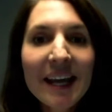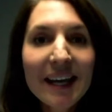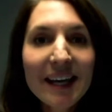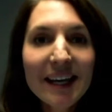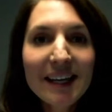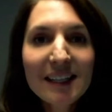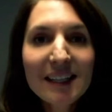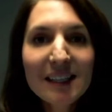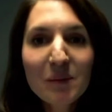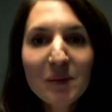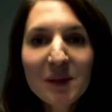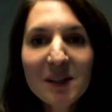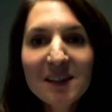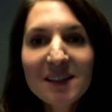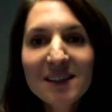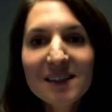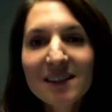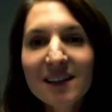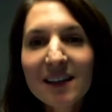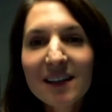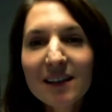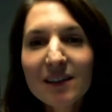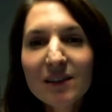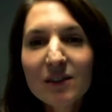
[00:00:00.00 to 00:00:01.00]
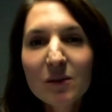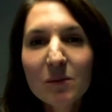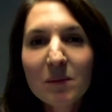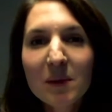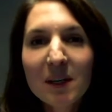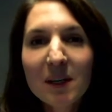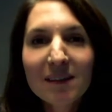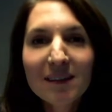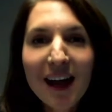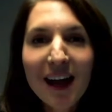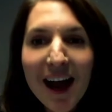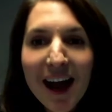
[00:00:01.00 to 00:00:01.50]
It's been designed to
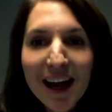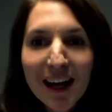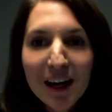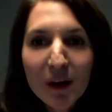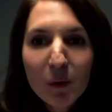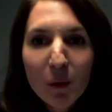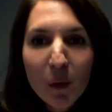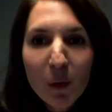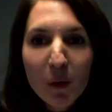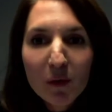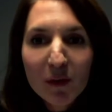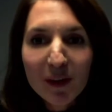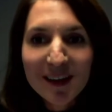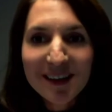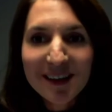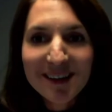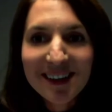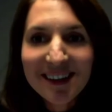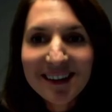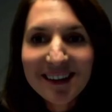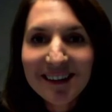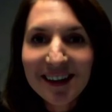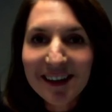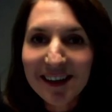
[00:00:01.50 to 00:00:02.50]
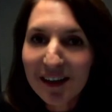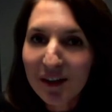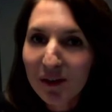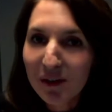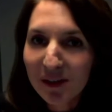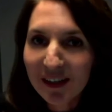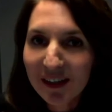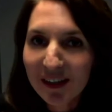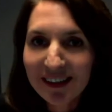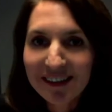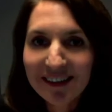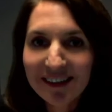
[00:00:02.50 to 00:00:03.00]
meet the high growth in data and
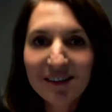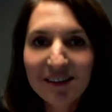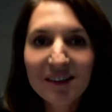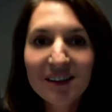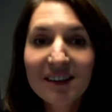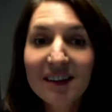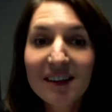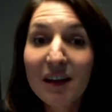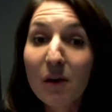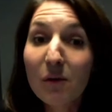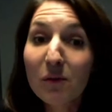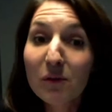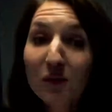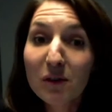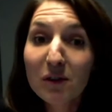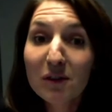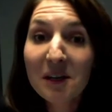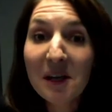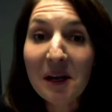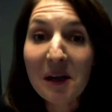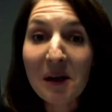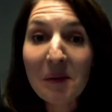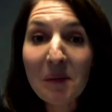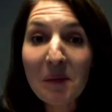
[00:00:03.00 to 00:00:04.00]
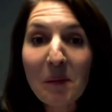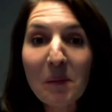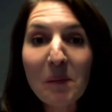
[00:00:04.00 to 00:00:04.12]
connectivity of today,